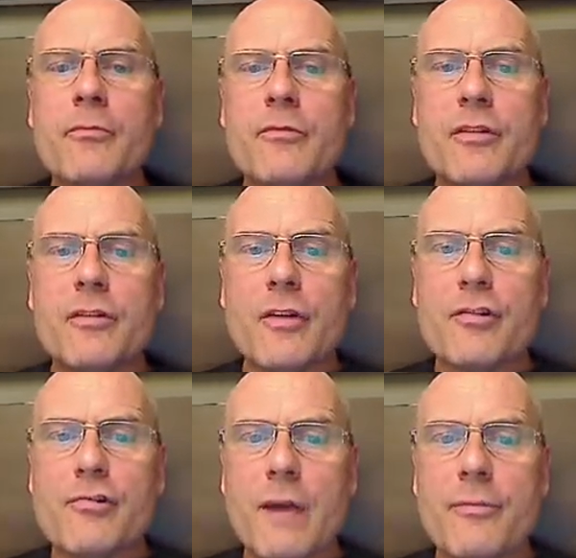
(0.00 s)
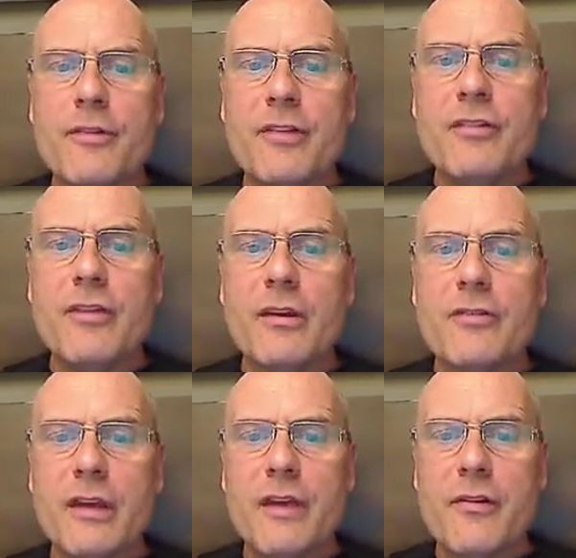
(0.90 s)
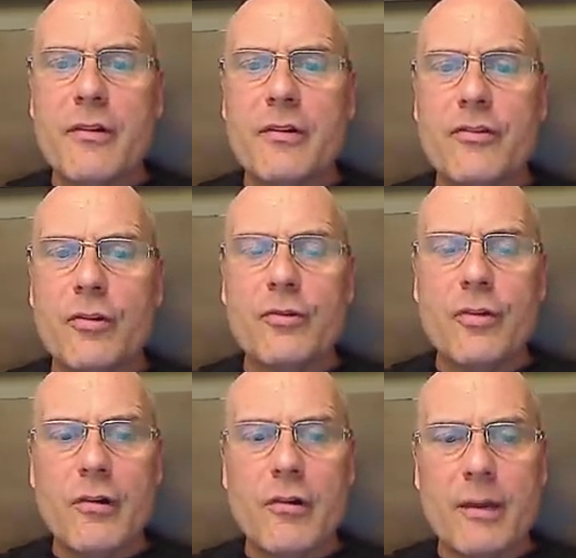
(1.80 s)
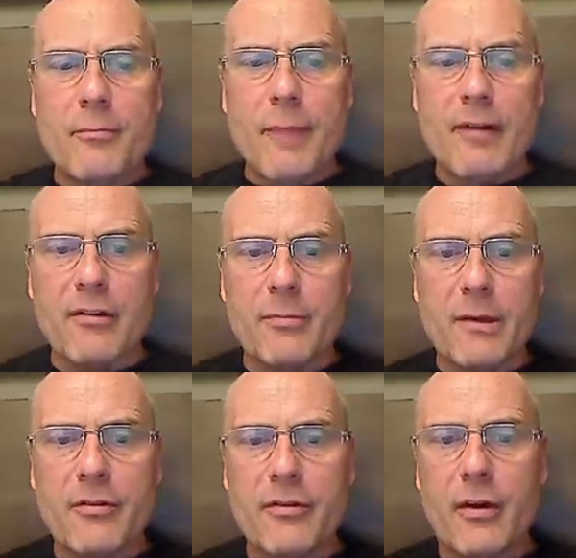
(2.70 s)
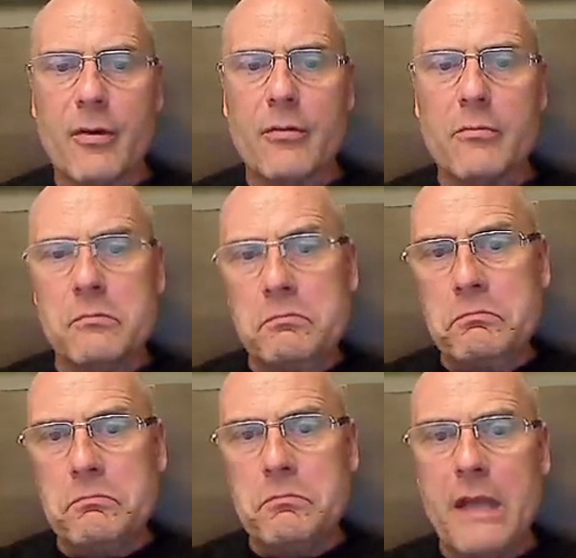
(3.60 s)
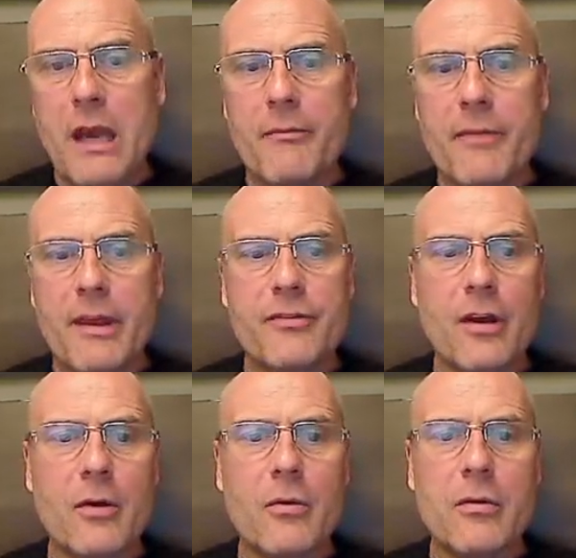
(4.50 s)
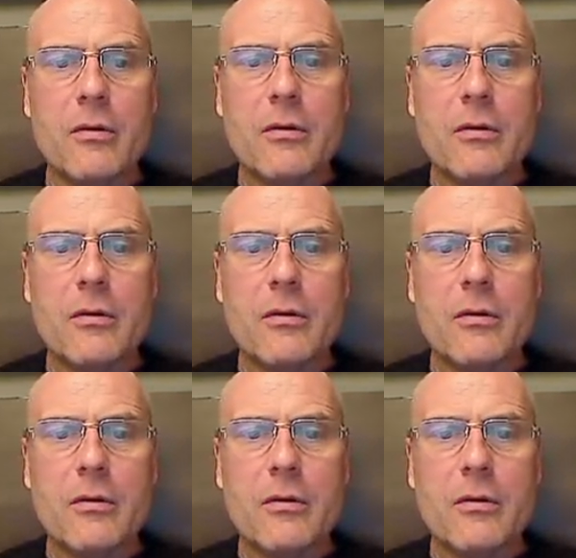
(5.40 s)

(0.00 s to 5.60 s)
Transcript: Did not describe the details to either due to her embarrassment. So, yeah, there's no